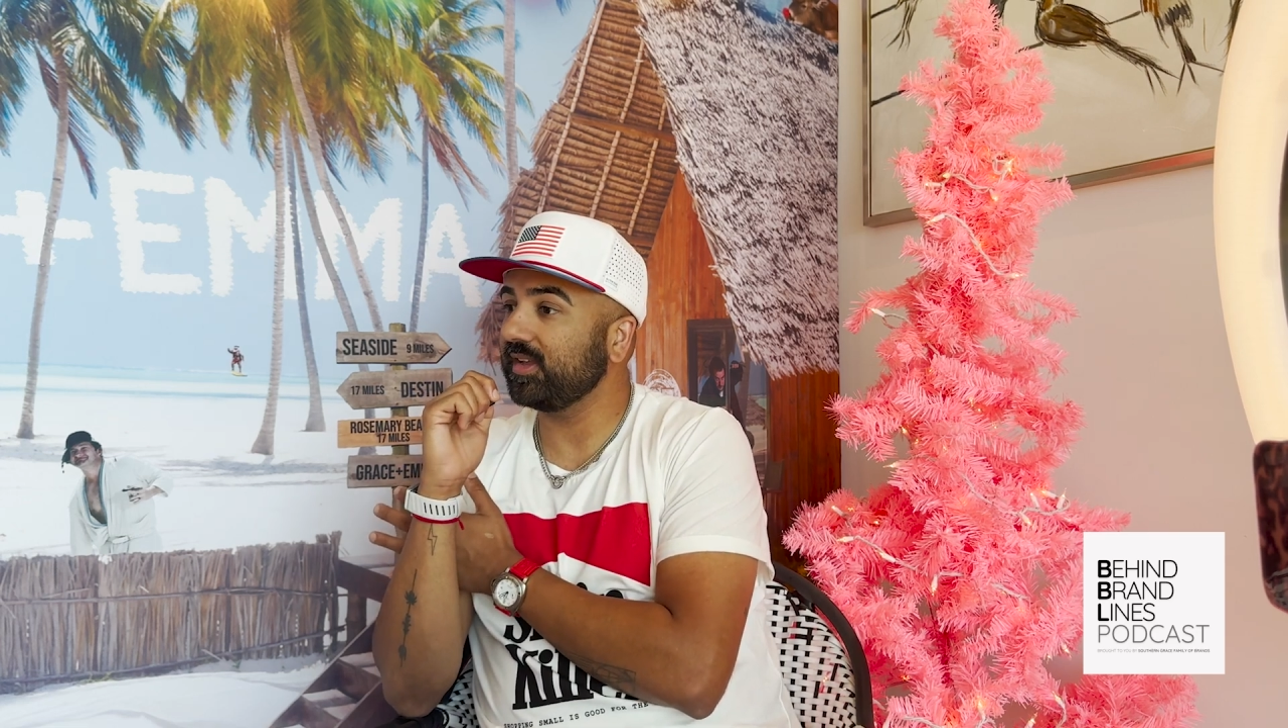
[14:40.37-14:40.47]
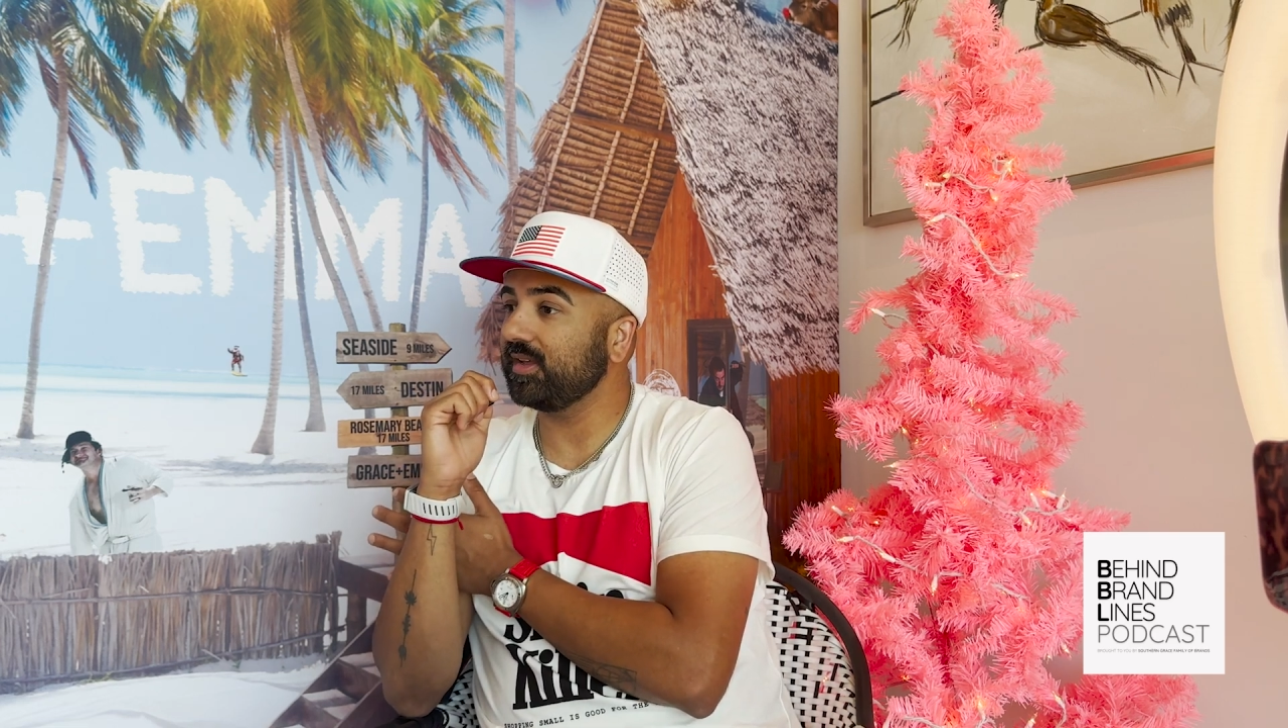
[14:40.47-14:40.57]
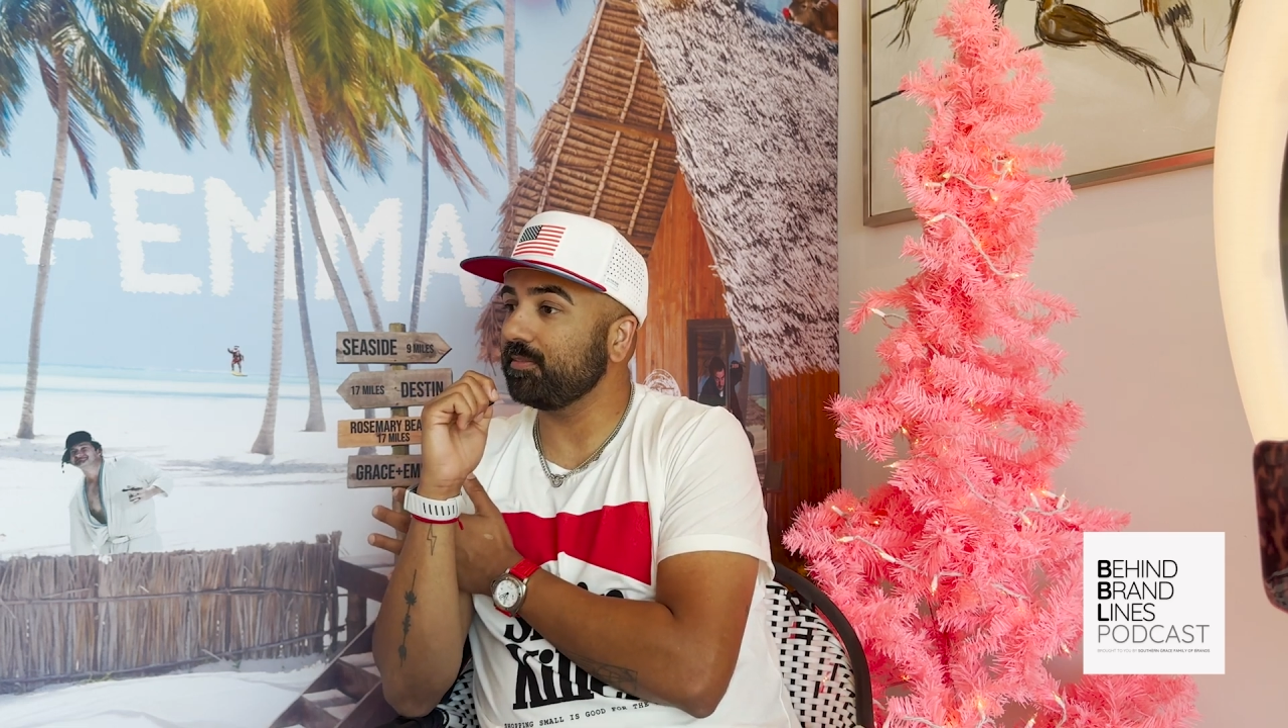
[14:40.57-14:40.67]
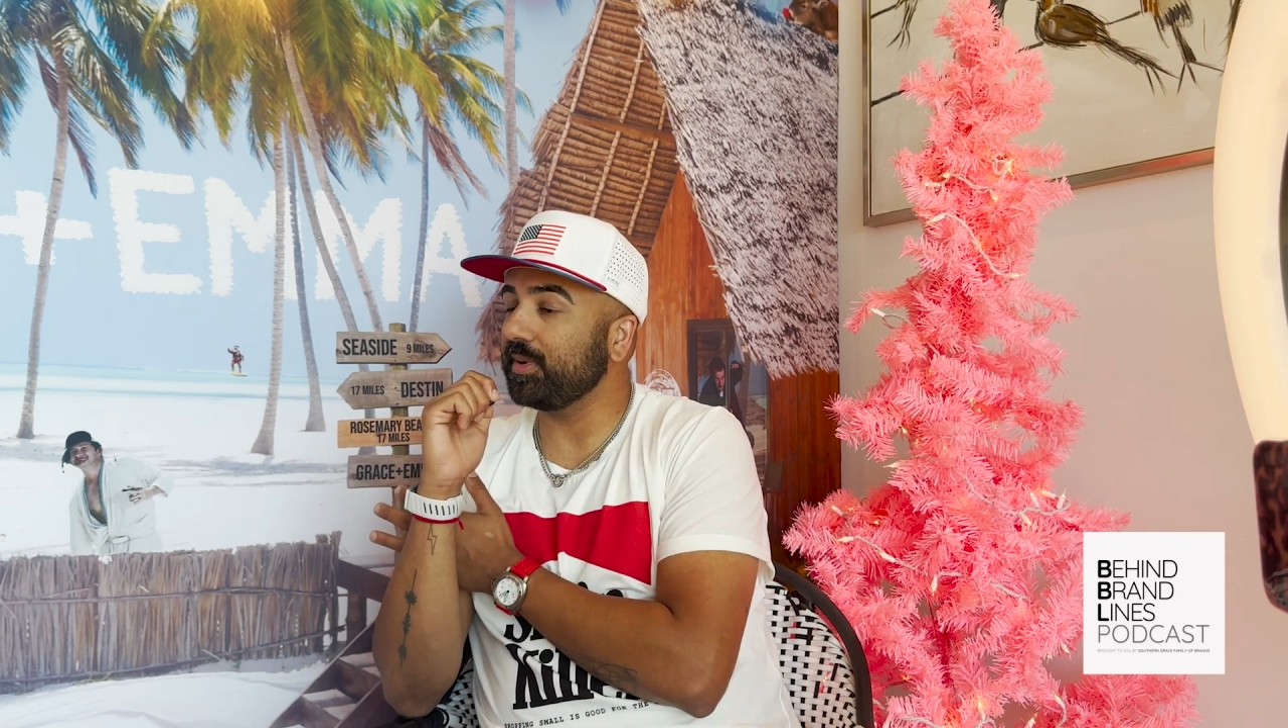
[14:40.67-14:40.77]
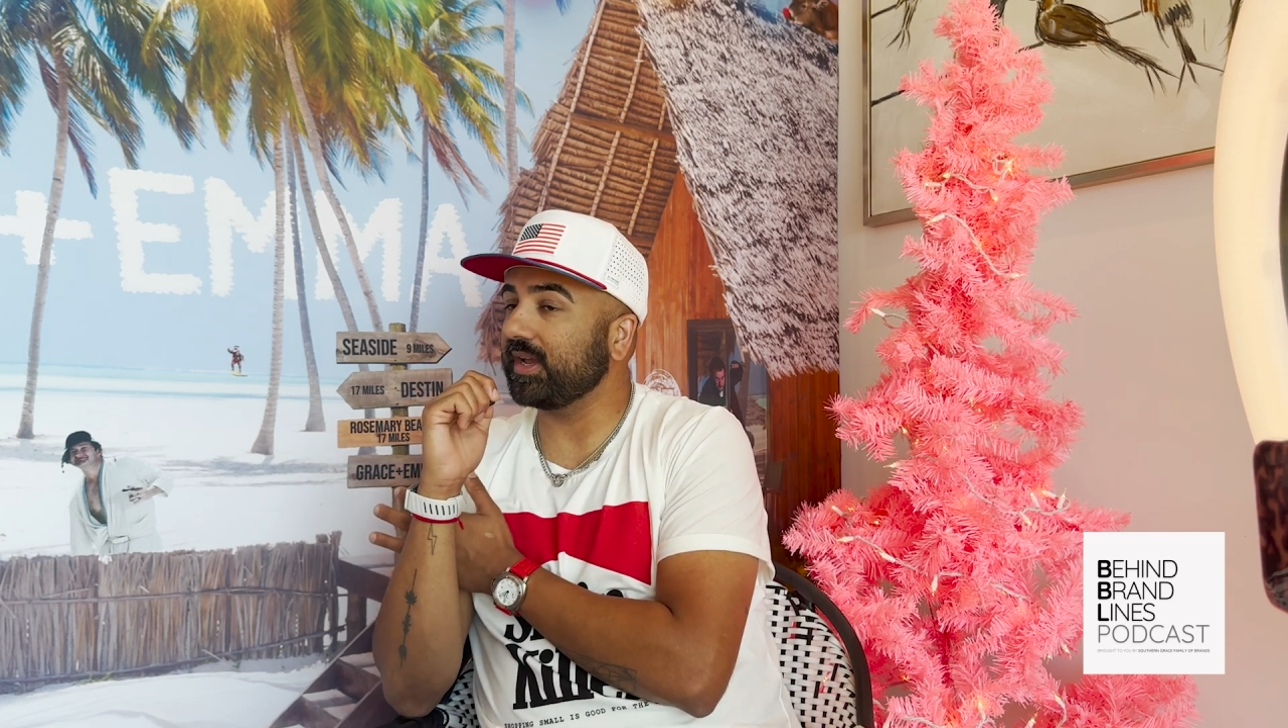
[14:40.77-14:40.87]

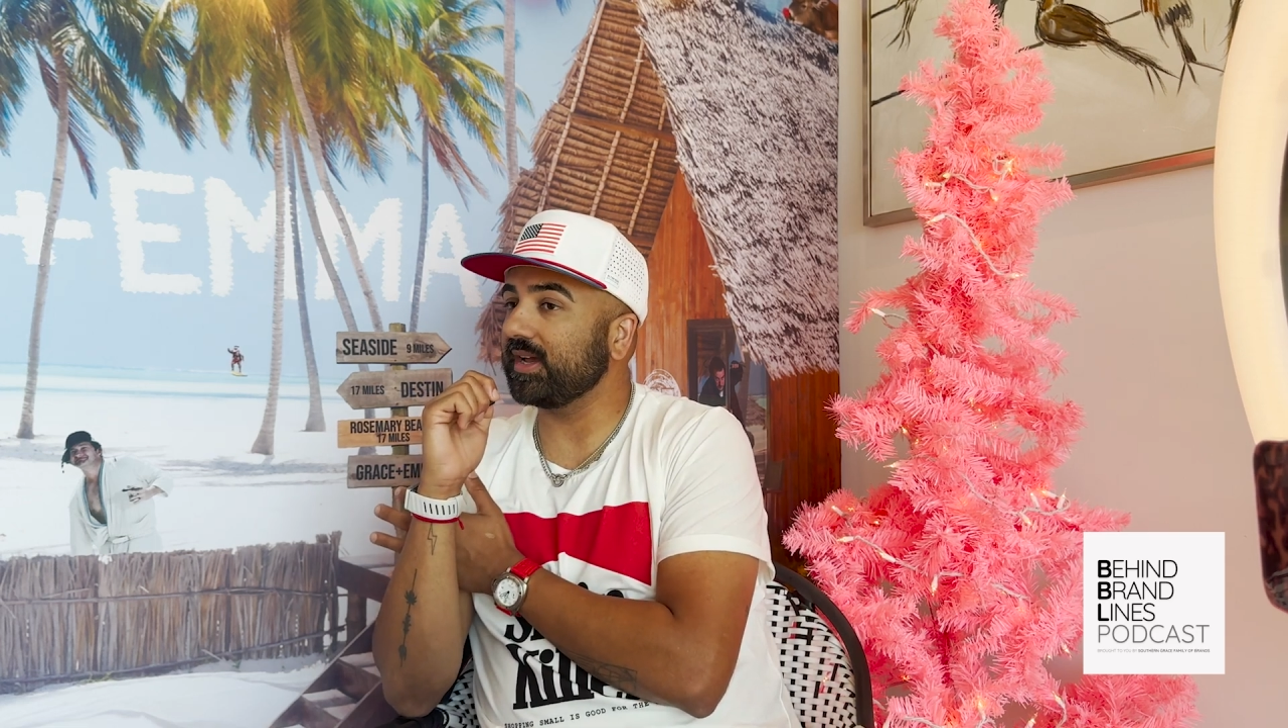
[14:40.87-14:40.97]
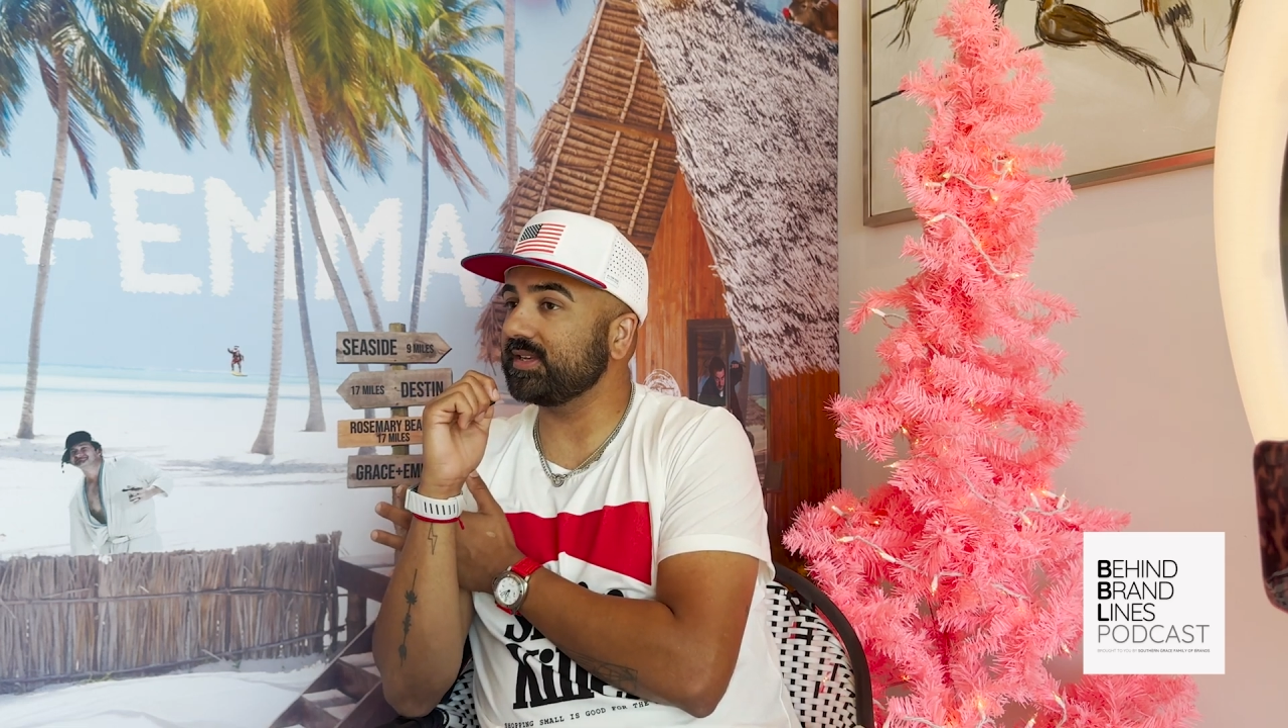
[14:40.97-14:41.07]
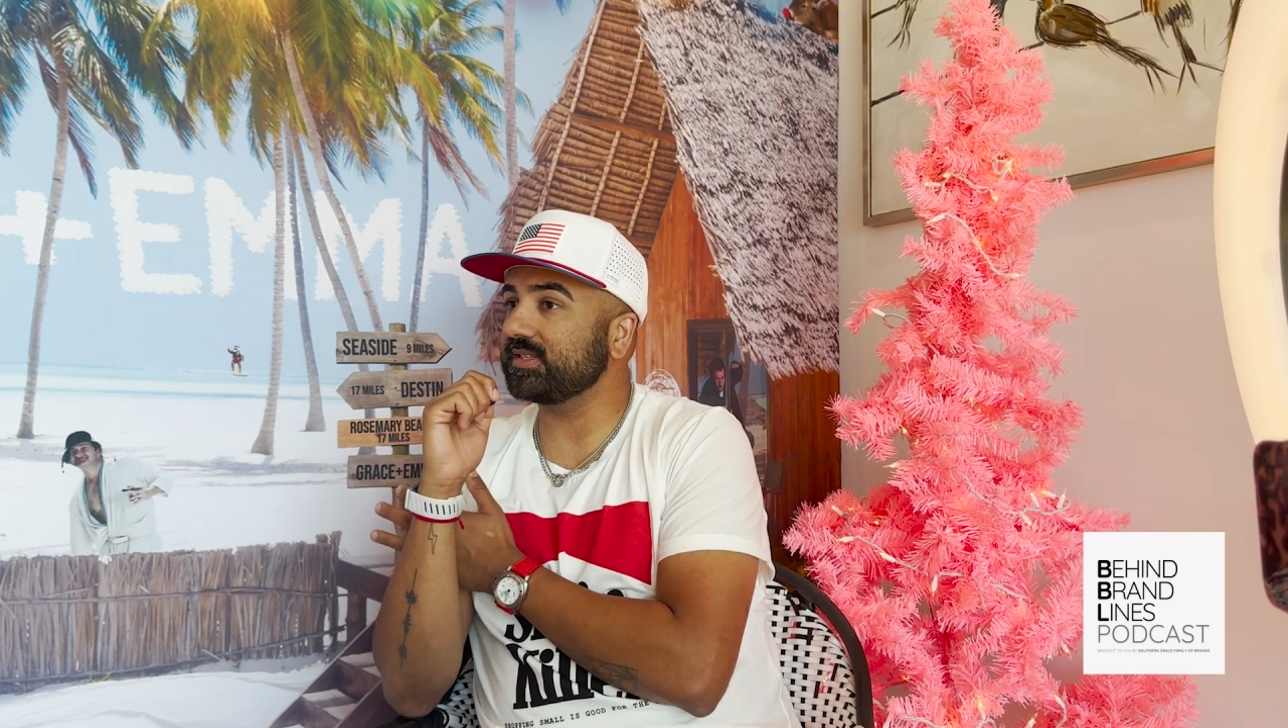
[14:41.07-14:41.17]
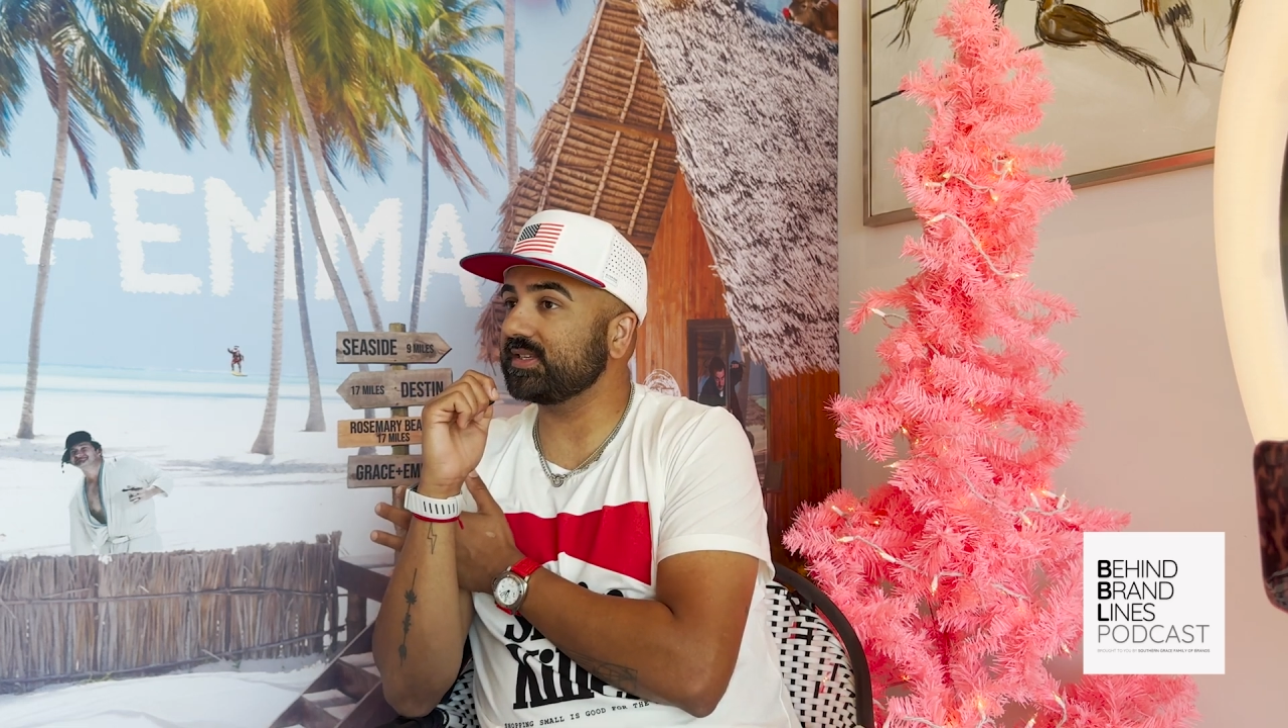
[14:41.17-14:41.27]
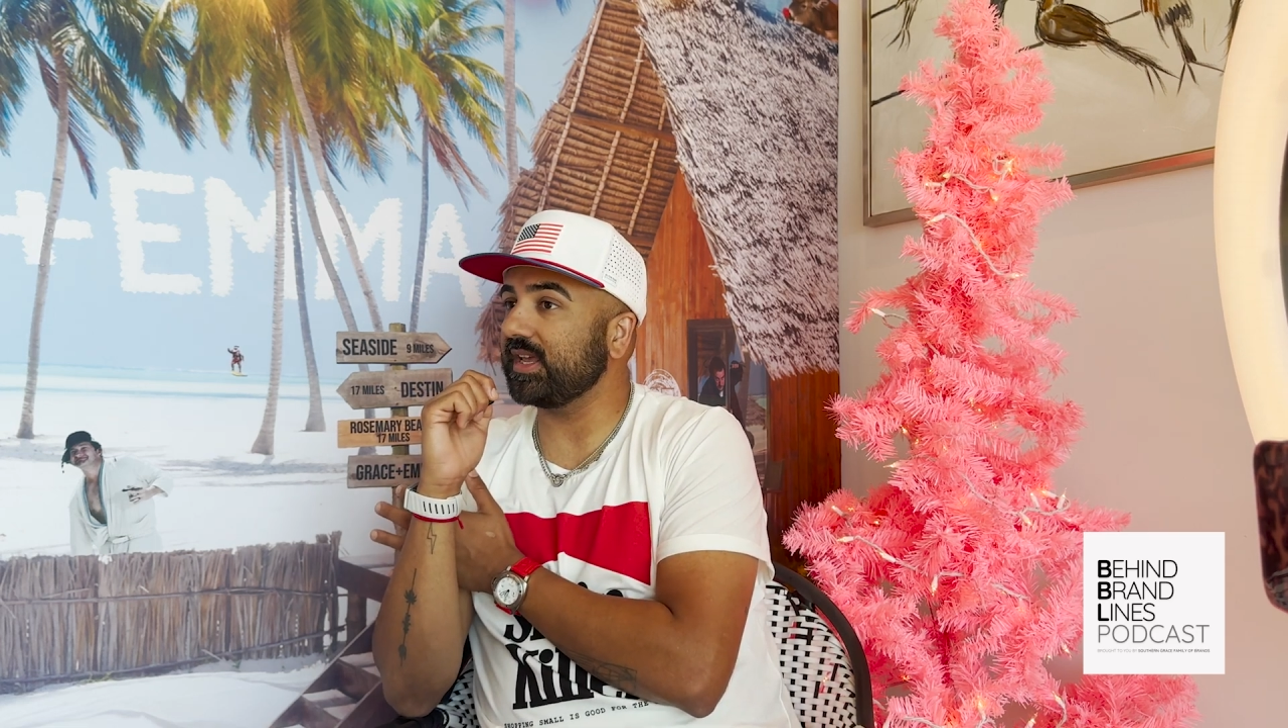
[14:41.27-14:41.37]
Yeah. Because